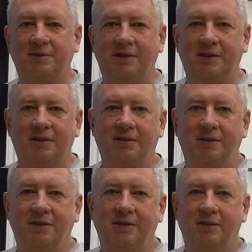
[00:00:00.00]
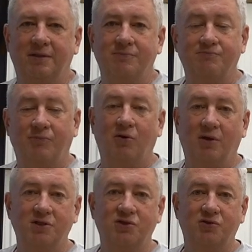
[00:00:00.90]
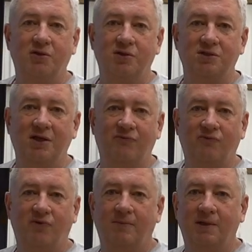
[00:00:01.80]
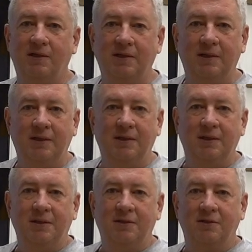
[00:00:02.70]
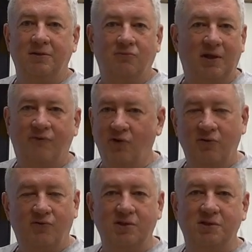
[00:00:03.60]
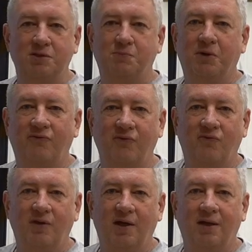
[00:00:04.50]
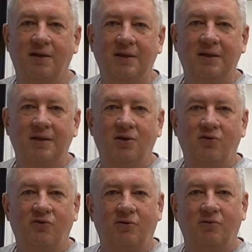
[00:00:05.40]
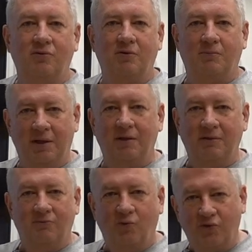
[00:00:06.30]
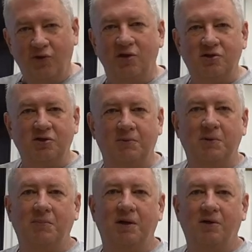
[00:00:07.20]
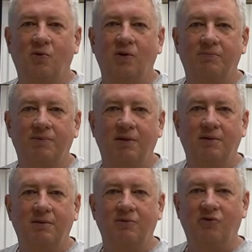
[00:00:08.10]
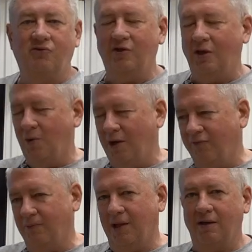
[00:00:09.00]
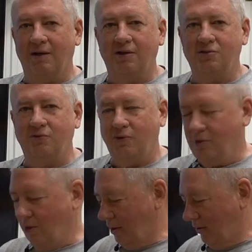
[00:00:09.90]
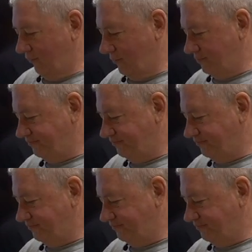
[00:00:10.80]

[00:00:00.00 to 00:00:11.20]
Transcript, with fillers: in a more or less safe environment. The F-33C is perfect for that. So you're better, with this, you're going to be better equipped to stay away from that edge in real life.